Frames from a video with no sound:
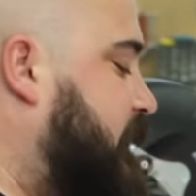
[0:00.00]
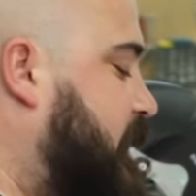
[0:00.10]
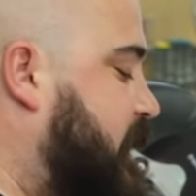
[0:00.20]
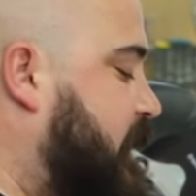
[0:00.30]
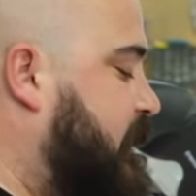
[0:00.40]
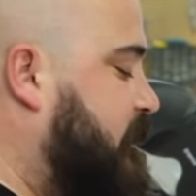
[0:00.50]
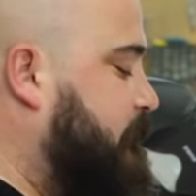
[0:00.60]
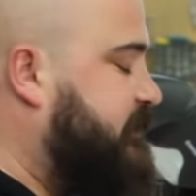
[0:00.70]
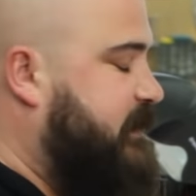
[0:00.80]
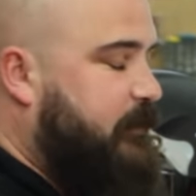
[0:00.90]

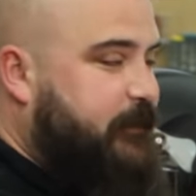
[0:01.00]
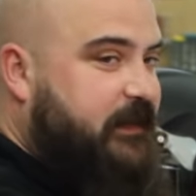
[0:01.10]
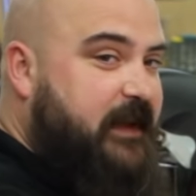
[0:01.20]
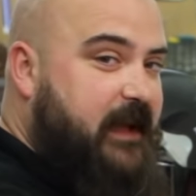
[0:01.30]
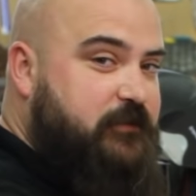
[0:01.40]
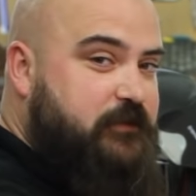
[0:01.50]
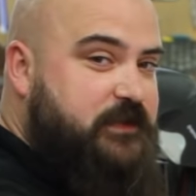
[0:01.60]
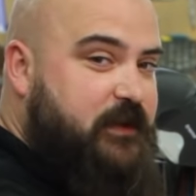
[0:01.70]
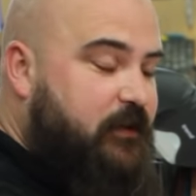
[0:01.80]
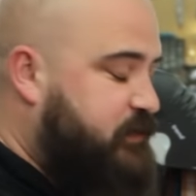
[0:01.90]
Um, some of the natural
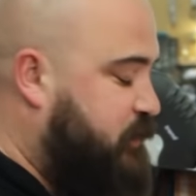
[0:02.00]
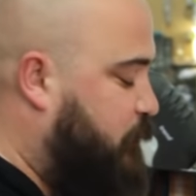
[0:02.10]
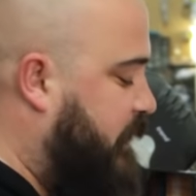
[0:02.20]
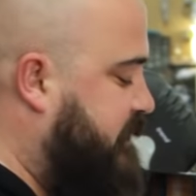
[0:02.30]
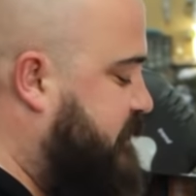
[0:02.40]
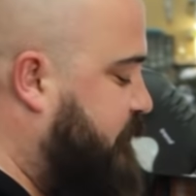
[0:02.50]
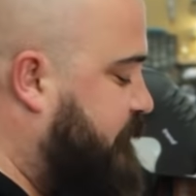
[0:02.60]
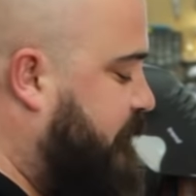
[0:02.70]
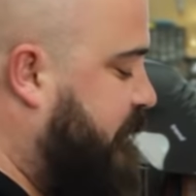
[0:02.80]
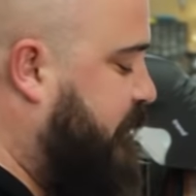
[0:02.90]
stones you'll want to soak for a